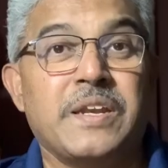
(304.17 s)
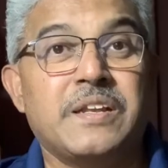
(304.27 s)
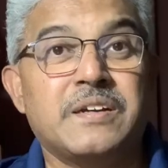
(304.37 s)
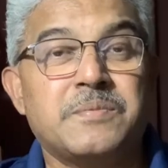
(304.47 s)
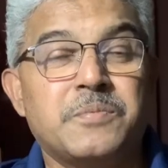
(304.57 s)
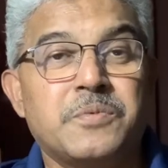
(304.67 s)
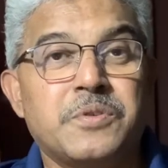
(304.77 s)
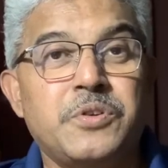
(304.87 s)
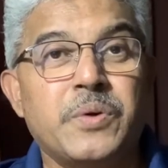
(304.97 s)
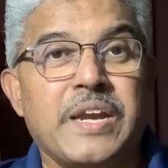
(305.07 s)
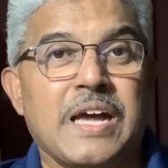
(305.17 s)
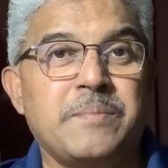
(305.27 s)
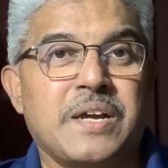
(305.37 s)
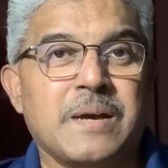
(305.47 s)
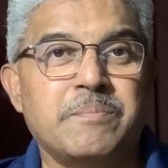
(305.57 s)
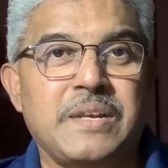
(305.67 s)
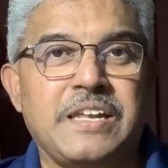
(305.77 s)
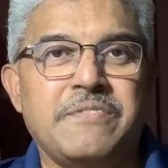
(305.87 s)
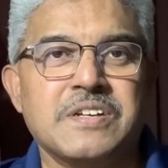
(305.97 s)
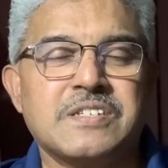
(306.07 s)
the, you and I become
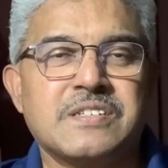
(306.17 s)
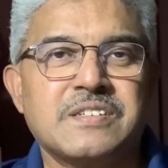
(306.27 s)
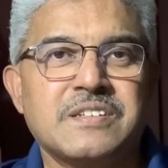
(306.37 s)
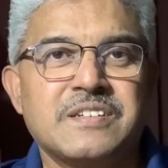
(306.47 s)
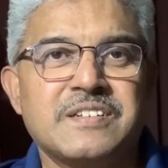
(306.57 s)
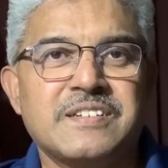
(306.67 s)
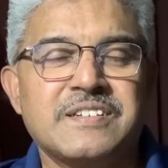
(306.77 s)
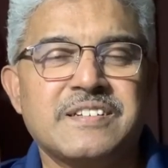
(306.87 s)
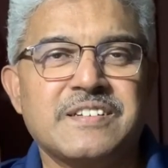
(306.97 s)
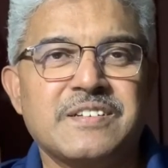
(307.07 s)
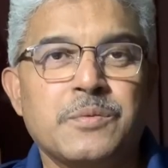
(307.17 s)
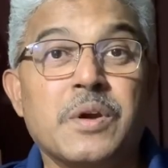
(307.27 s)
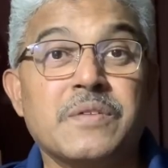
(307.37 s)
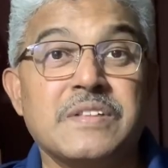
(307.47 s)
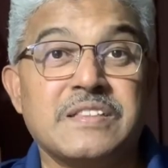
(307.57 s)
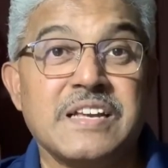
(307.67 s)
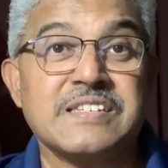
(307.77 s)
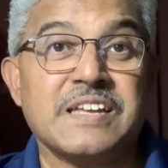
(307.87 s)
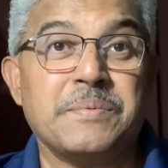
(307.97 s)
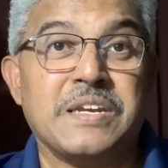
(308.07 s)
believers, one of the things
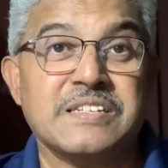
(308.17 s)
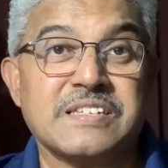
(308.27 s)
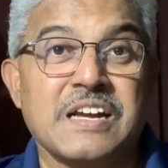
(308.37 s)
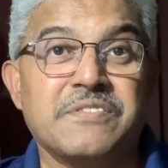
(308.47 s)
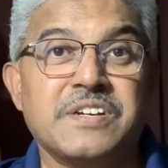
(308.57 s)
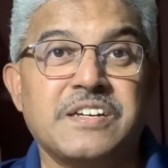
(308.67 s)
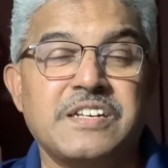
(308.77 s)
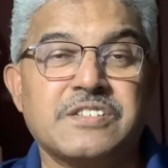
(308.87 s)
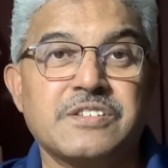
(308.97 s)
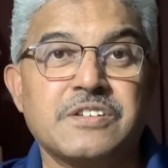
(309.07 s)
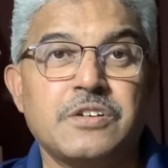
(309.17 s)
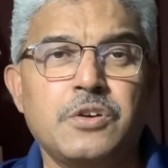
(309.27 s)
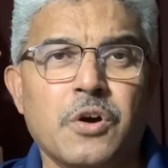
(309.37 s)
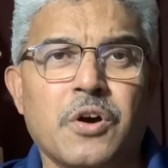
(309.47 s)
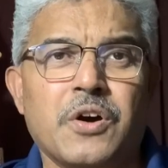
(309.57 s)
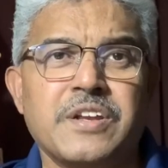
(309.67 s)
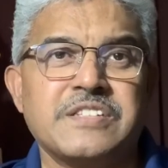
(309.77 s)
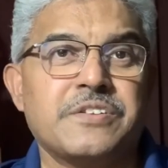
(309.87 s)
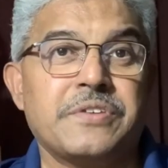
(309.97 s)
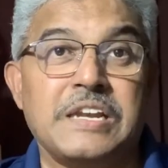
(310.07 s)
that we discover is God is
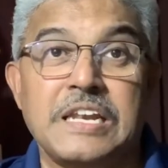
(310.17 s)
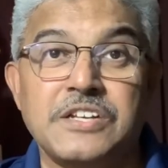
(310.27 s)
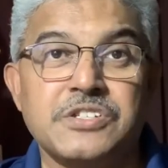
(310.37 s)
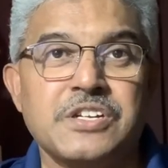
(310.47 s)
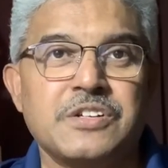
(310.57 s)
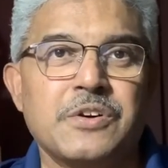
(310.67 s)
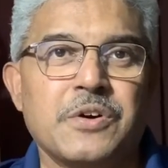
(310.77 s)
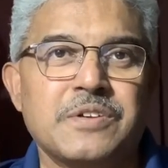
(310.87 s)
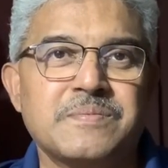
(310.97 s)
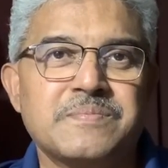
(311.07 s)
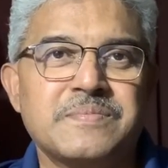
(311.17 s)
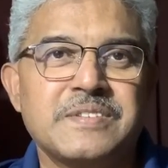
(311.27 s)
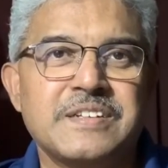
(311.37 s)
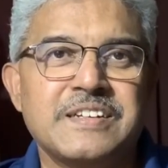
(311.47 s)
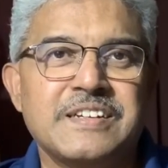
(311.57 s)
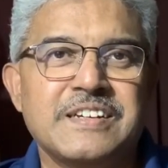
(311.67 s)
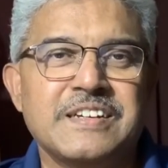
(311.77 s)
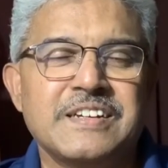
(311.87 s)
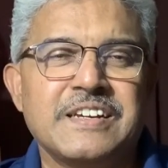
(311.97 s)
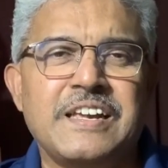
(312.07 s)
a relational God.
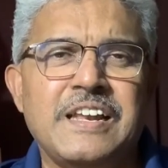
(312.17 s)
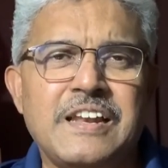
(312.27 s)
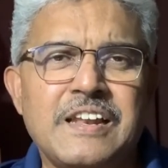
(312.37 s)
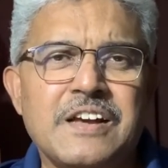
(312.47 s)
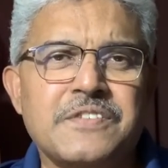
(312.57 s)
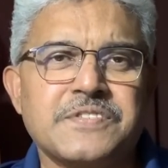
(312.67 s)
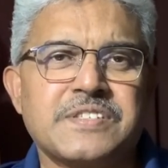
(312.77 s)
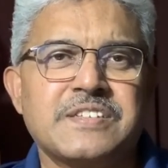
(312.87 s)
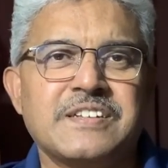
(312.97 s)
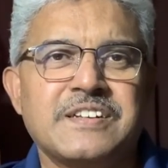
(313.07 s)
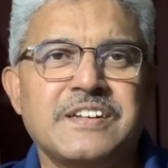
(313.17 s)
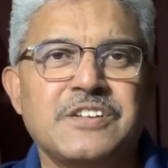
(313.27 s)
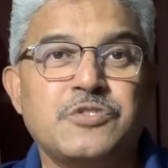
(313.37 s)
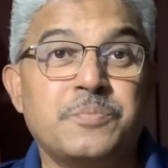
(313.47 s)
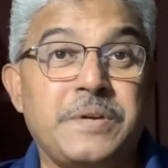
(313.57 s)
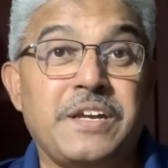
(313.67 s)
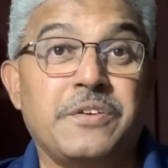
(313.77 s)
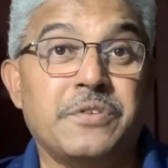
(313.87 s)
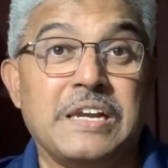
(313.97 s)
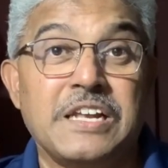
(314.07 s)
He loves to be in
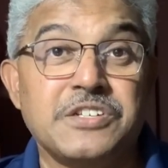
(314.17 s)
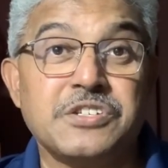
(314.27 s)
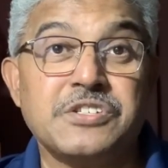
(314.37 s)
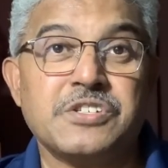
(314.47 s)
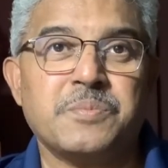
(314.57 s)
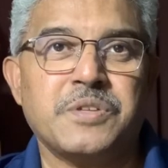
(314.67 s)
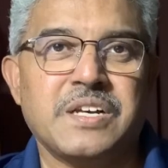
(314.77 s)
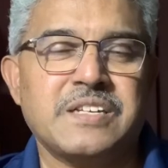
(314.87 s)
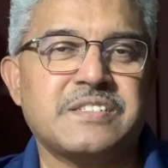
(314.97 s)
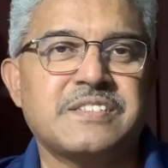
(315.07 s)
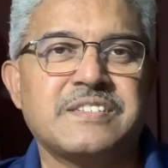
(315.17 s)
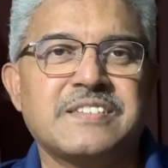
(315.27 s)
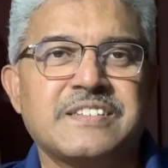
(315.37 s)
relationship with us.